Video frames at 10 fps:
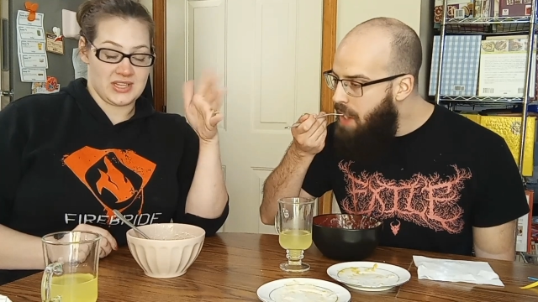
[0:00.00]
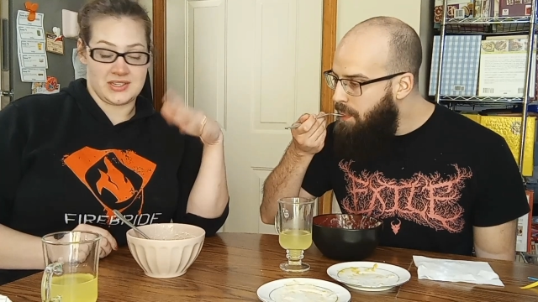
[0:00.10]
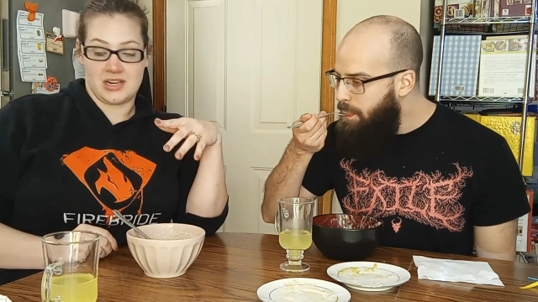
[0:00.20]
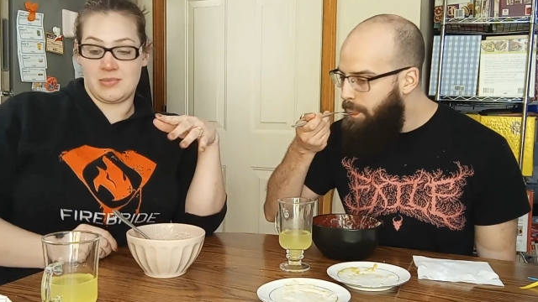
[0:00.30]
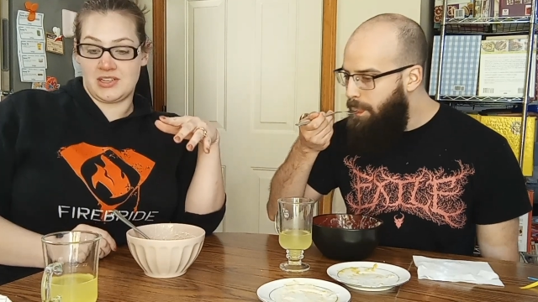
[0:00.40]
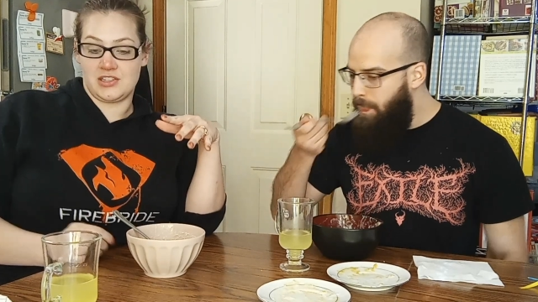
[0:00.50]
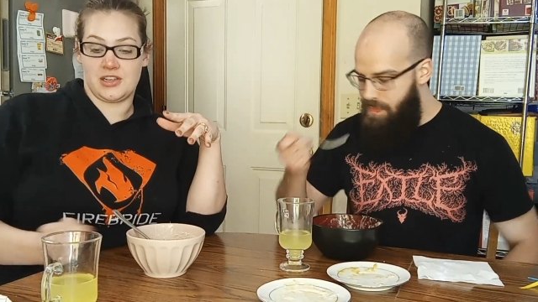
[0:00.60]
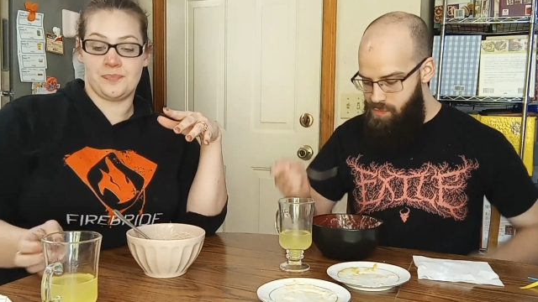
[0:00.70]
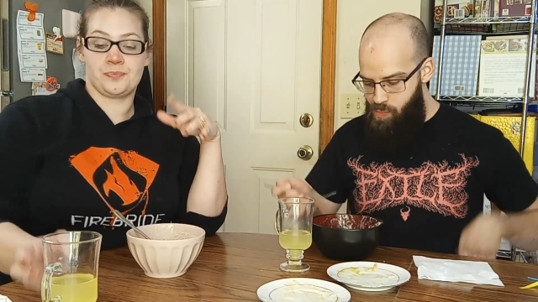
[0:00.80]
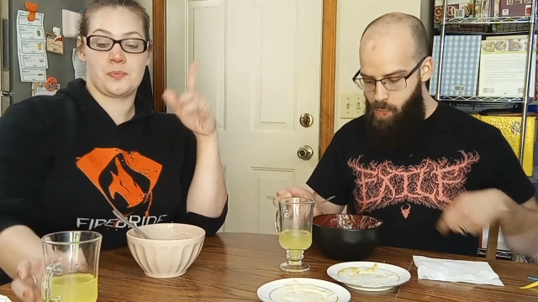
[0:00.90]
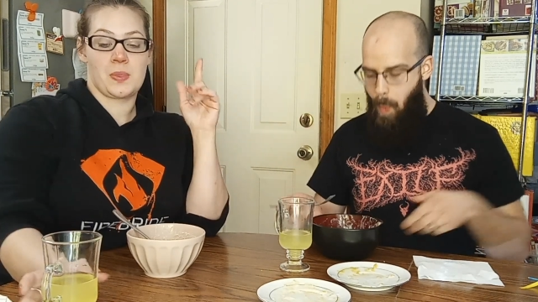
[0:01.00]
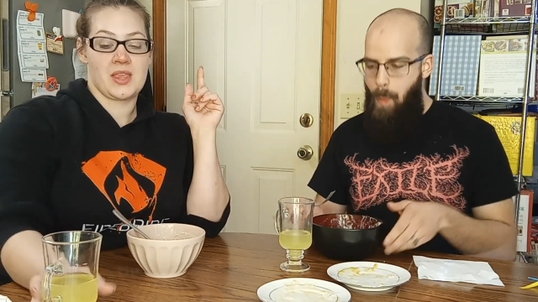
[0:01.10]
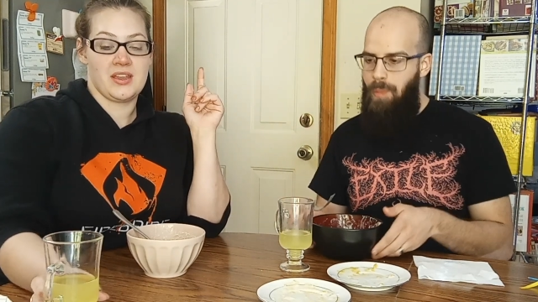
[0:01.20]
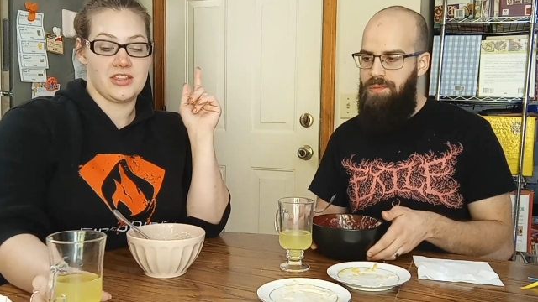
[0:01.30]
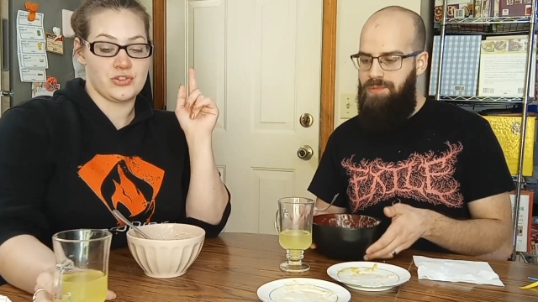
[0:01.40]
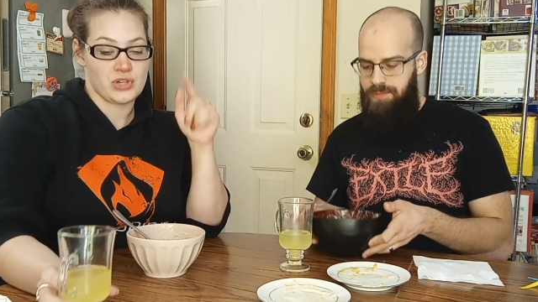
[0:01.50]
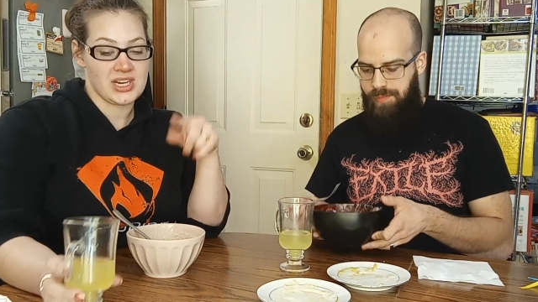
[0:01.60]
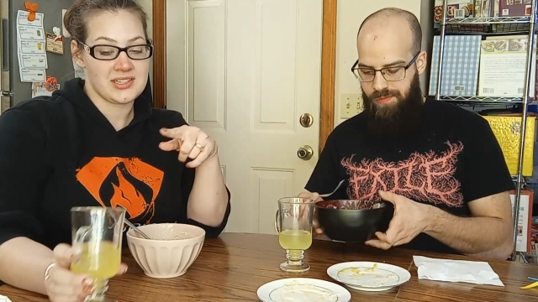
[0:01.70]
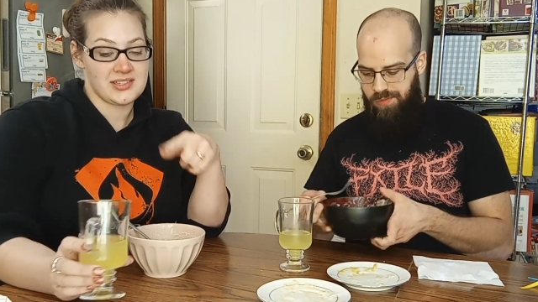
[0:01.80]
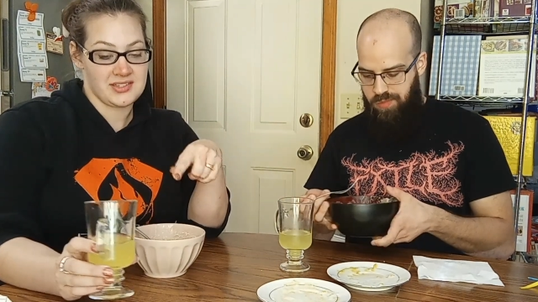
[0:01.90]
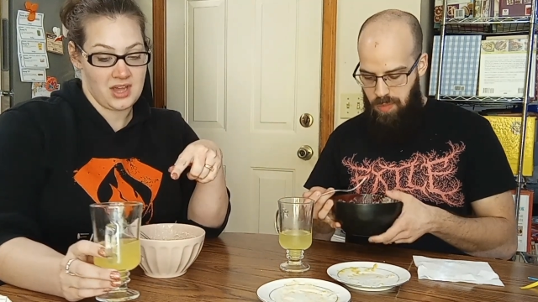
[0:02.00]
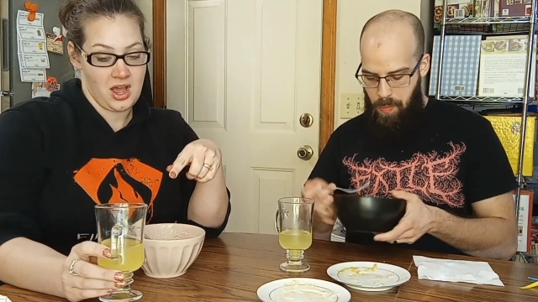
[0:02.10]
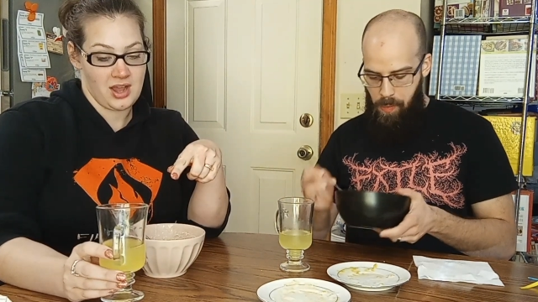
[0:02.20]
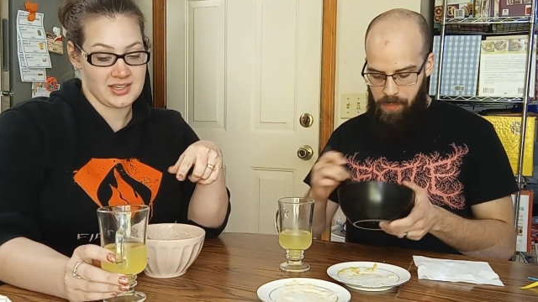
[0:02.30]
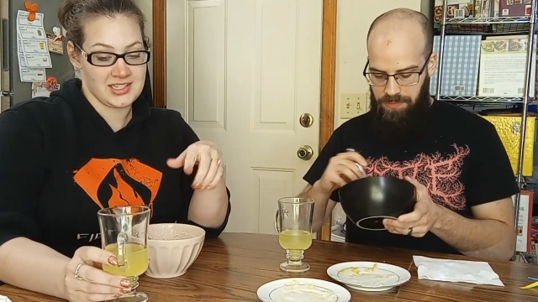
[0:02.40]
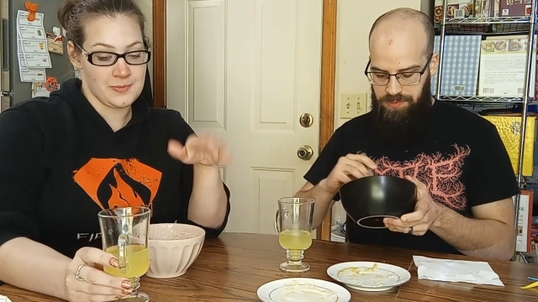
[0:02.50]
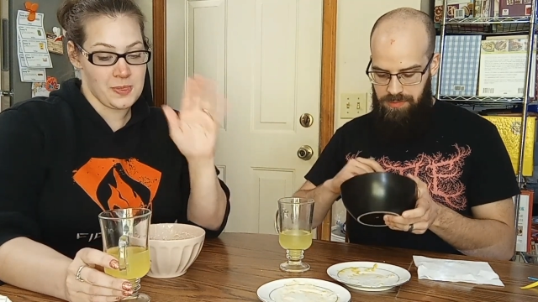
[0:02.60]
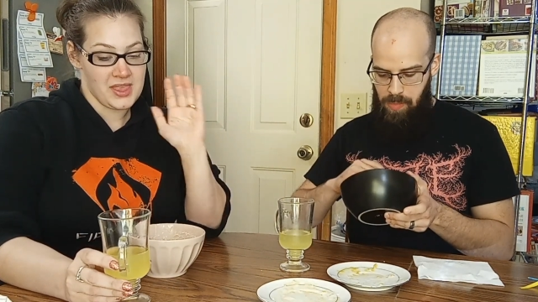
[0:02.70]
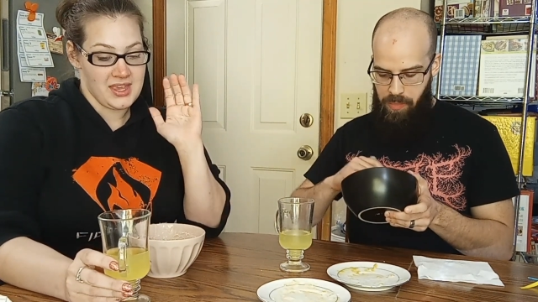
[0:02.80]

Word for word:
Speaker 1: that's not a big deal. The drinks sucked.